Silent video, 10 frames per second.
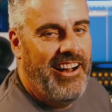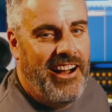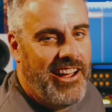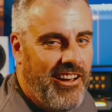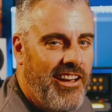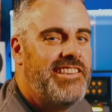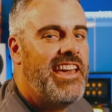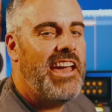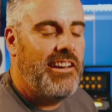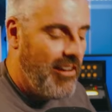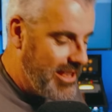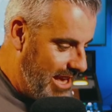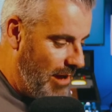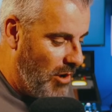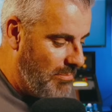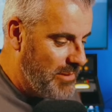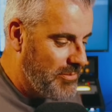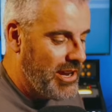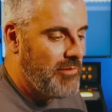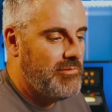I get why
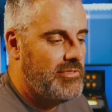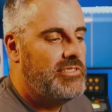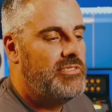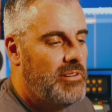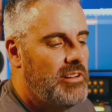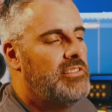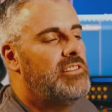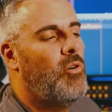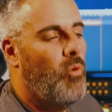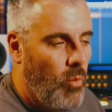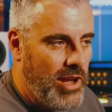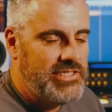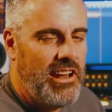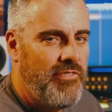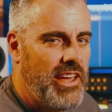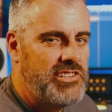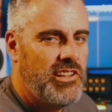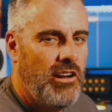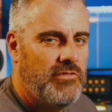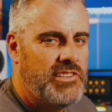people don't always love that
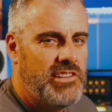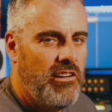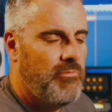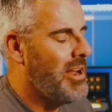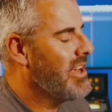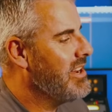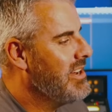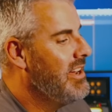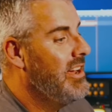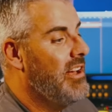style of design of plugin.